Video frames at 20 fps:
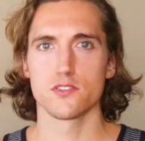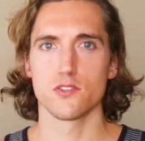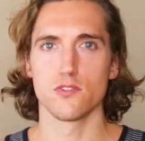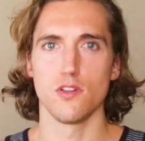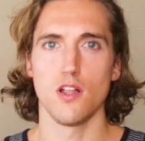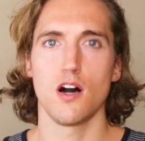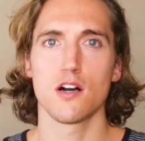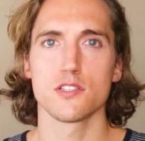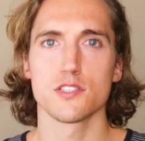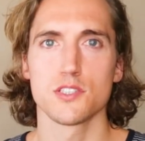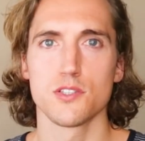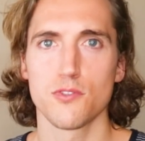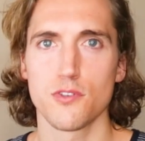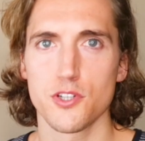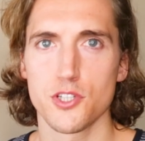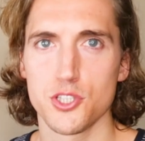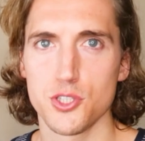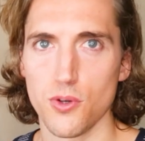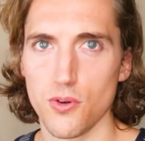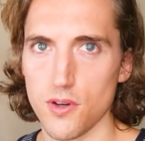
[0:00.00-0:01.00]
So long
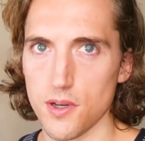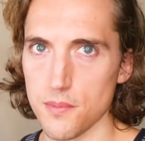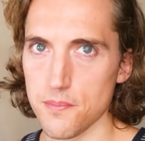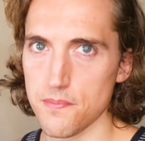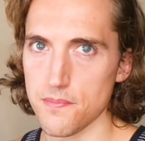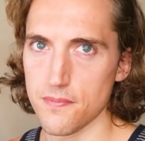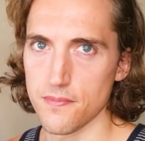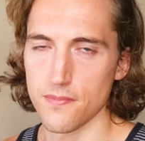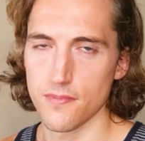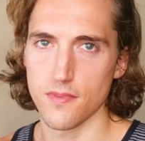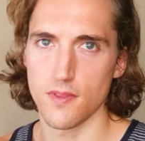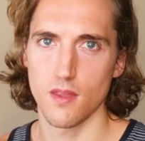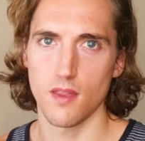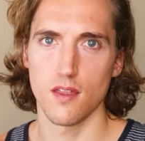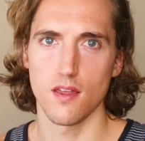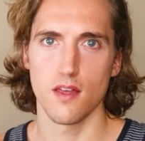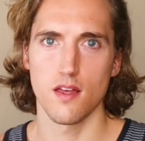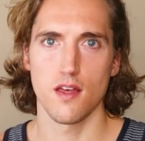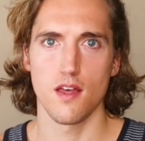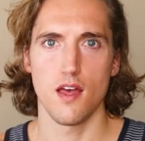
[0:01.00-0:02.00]
story short,
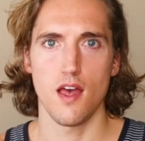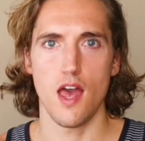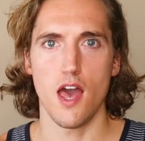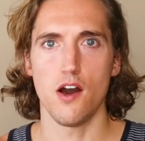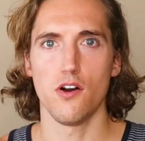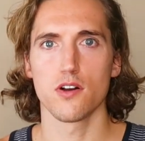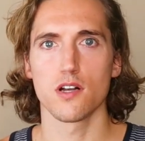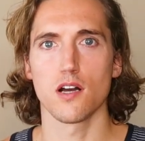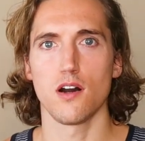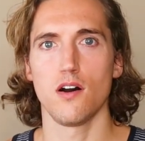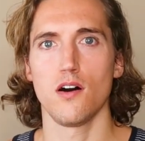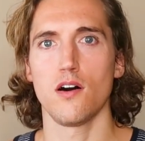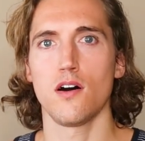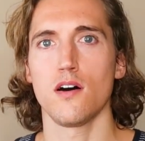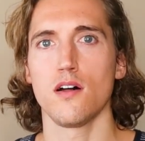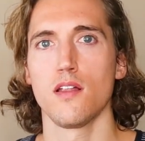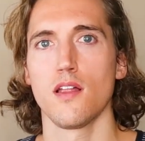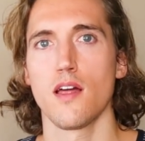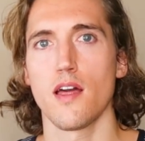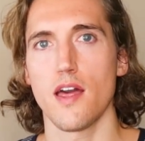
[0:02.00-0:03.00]

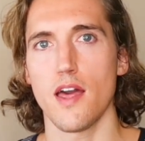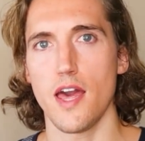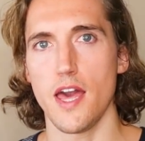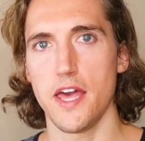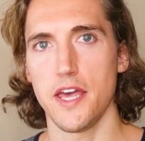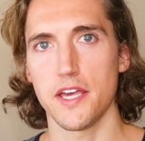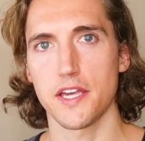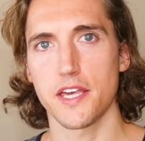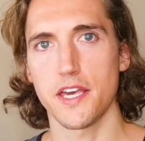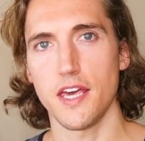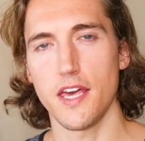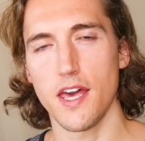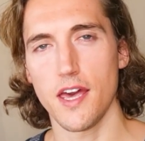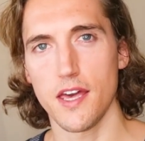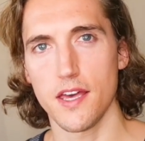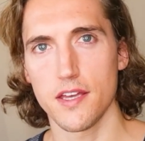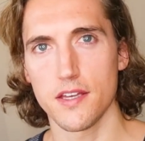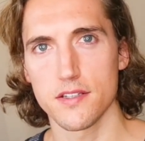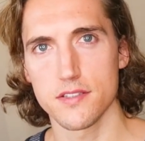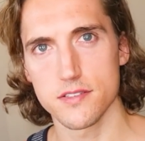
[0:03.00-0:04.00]
alcohol,
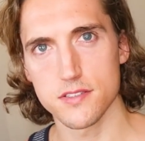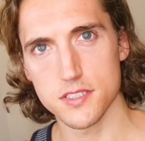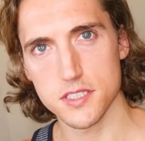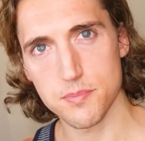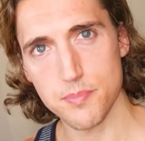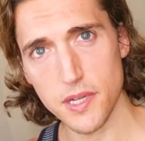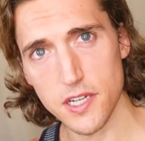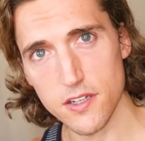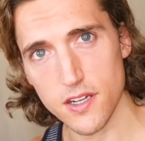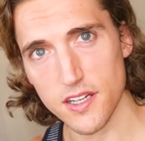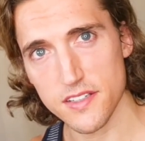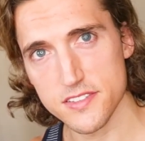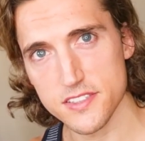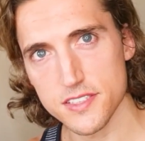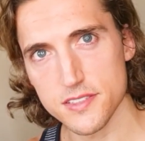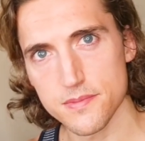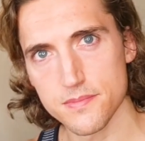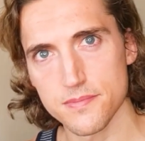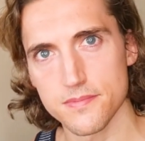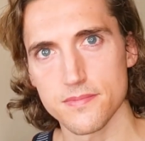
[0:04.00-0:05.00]
aka
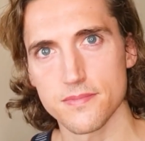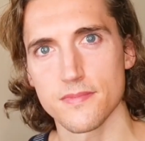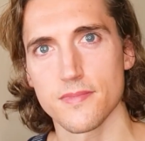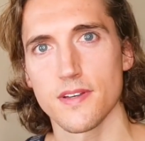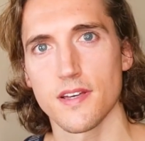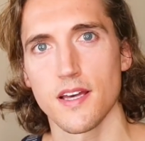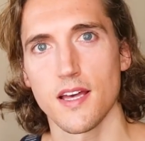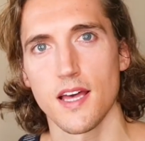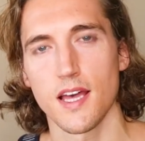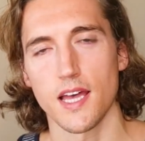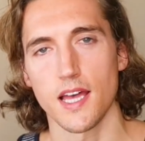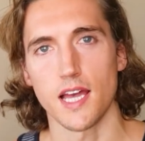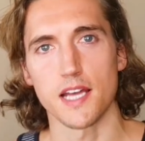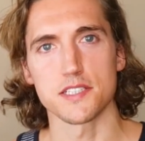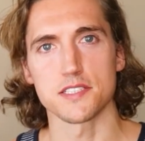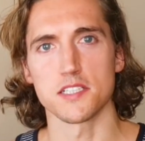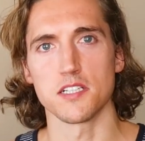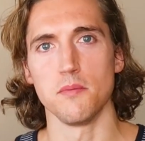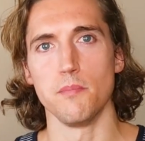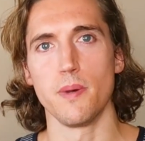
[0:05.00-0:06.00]
spirits,
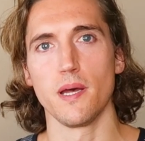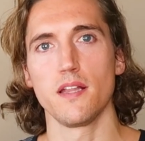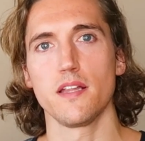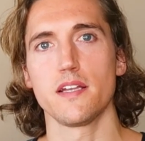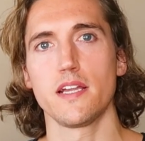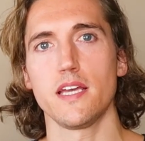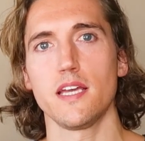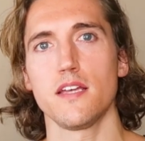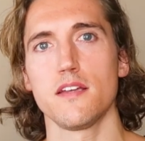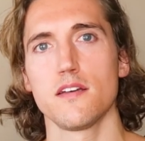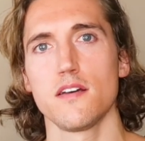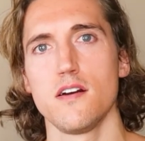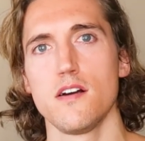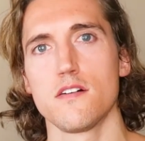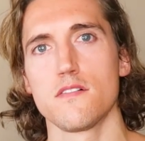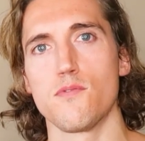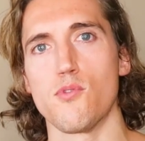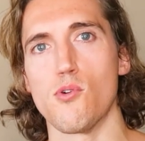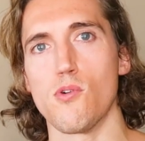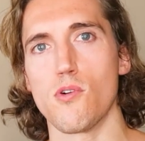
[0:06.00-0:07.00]
is an ability
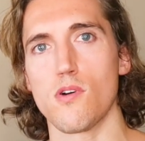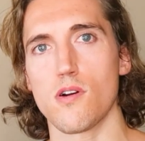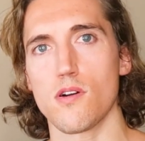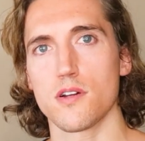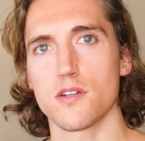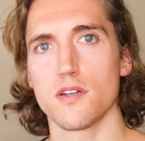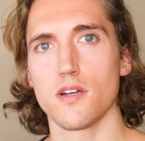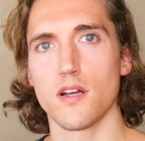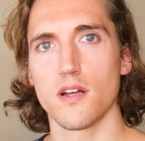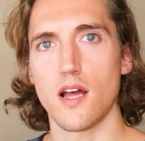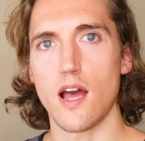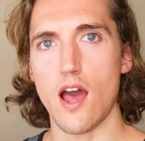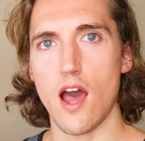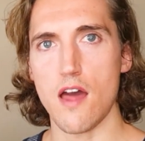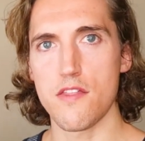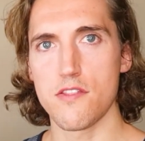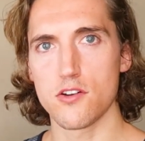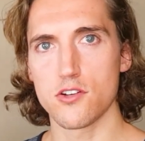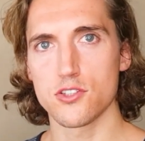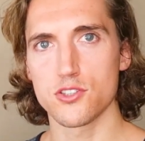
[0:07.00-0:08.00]
for
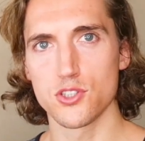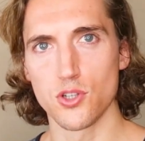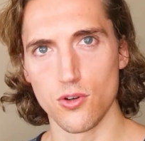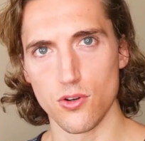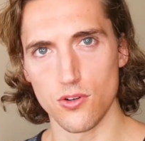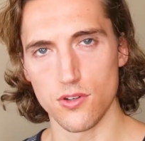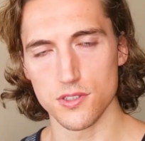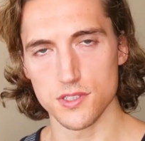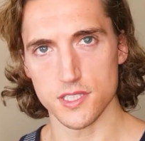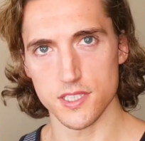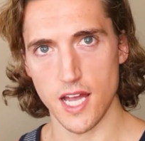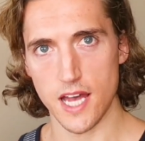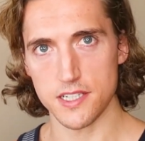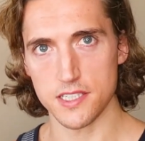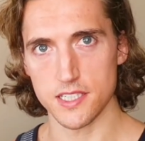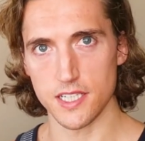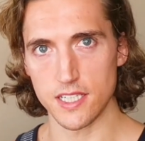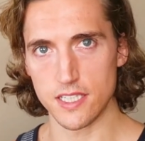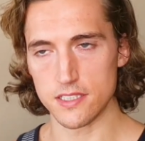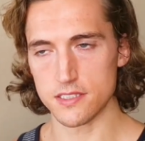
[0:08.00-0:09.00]
other souls and
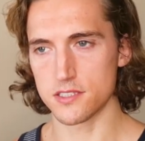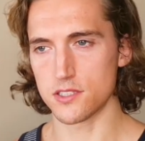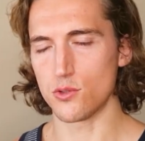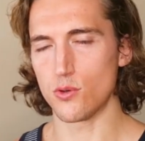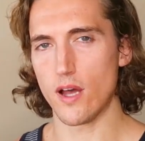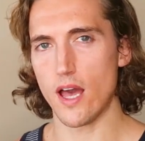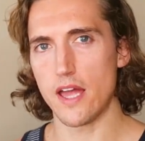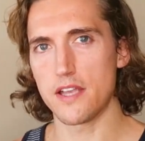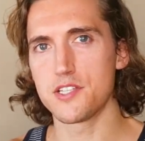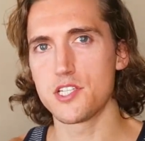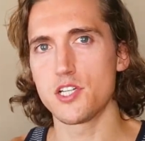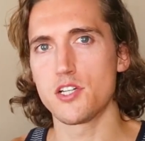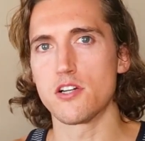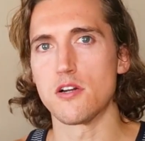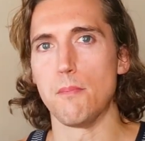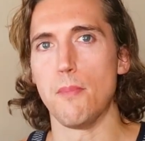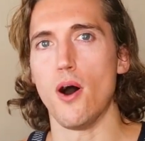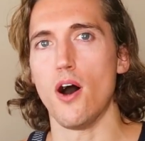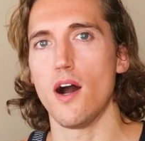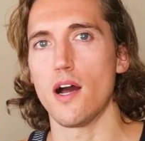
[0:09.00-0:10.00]
entities to enter your
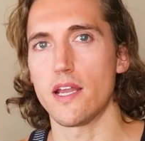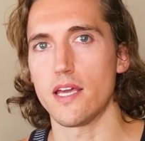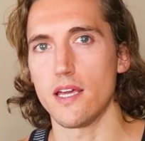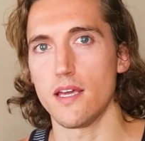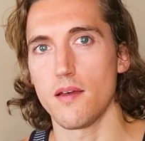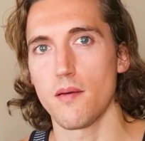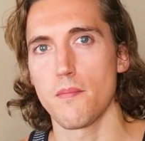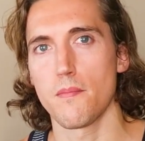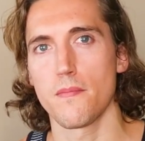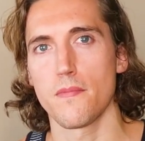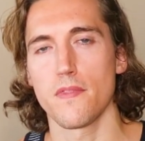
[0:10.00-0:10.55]
body.